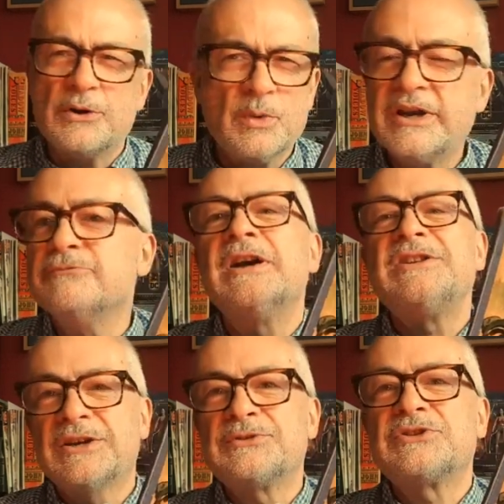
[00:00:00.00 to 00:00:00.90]
railway
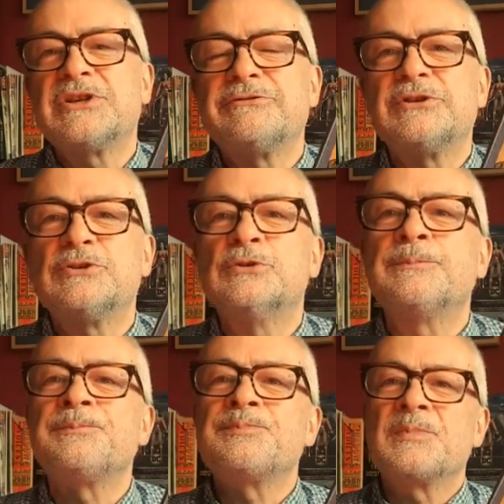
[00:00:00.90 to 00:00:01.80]
radio serial,
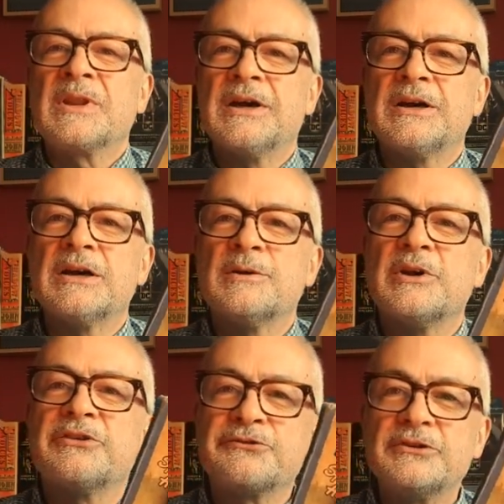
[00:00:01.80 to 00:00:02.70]
uh,
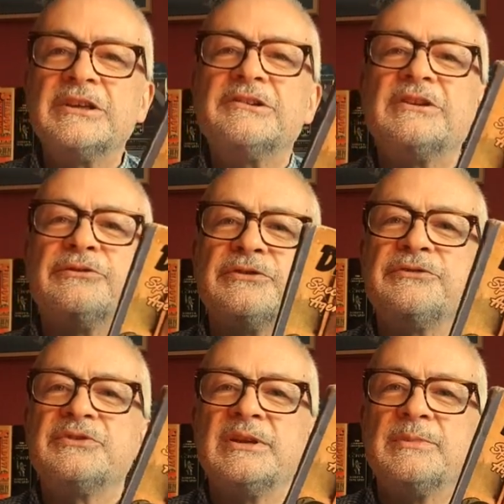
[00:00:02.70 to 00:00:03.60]
a thriller in
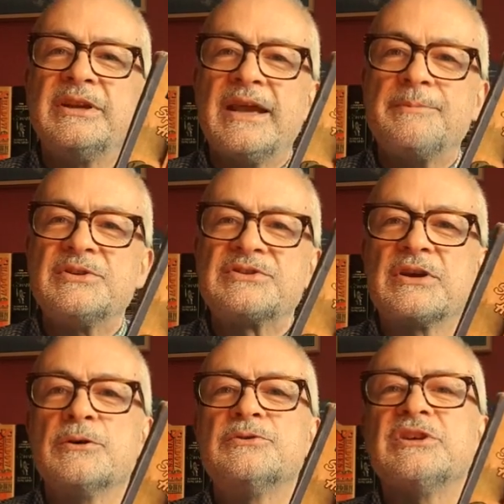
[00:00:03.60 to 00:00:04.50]
15 minute
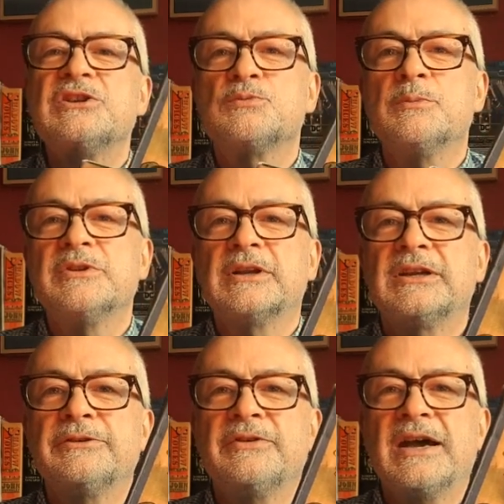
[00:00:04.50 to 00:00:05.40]
episodes, each one with a
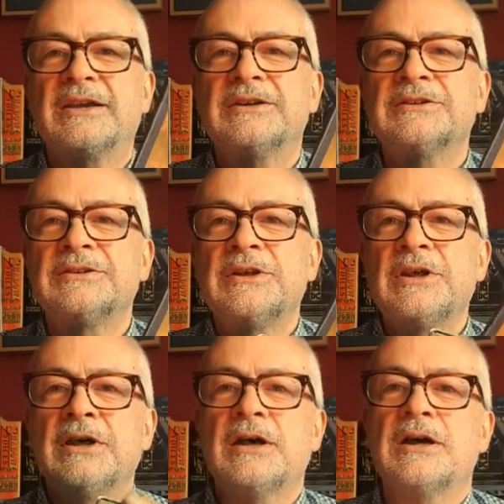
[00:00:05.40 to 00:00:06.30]
cliffhanger.
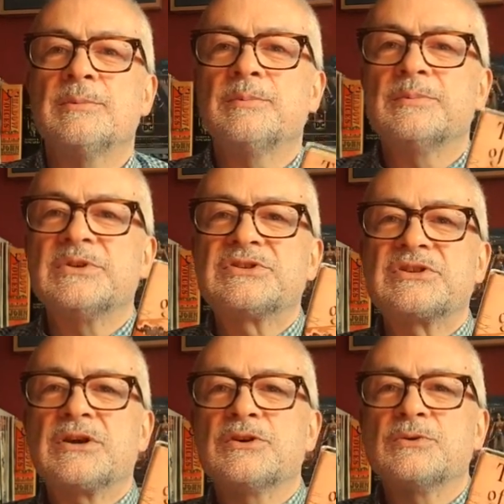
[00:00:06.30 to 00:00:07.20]
Um,
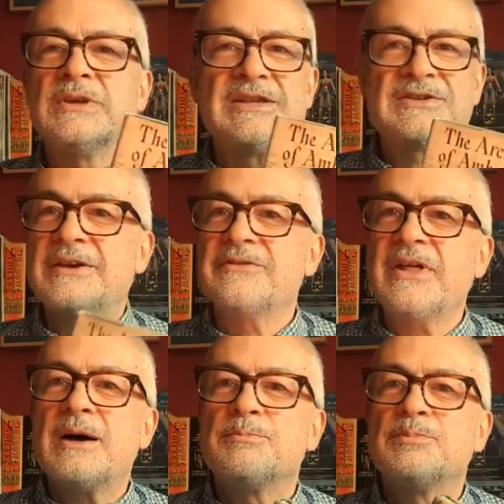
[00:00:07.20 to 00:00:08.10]
so let's have that,